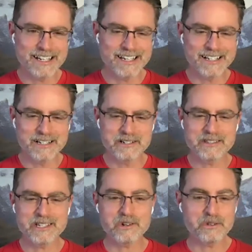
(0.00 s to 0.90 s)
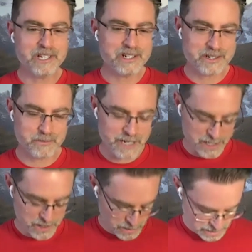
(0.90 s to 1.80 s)
and the only red
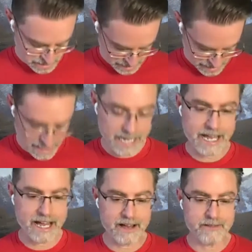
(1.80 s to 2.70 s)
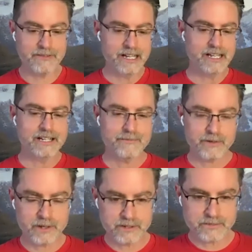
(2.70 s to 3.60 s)
shirt that I have, for
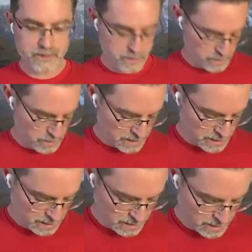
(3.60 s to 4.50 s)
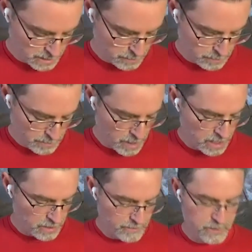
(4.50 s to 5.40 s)
those of you who are listening to the
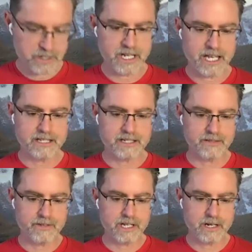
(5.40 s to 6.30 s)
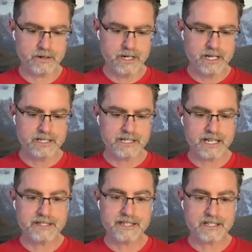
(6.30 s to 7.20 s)
audio version and can't see the video,
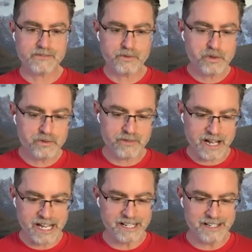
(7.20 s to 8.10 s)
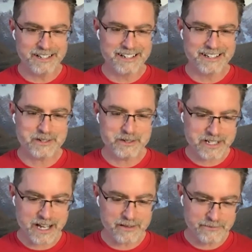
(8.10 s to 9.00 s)
it says food fight. So it's
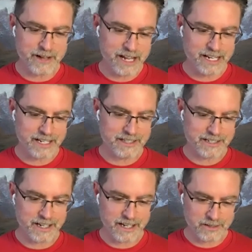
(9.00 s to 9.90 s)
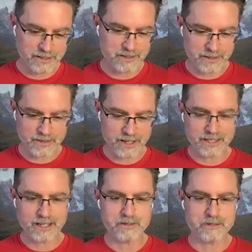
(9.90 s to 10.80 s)
got fight in the title. So I thought
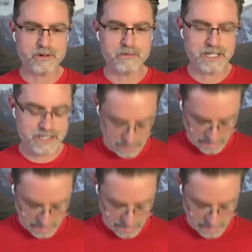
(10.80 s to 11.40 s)
that was appropriate. It's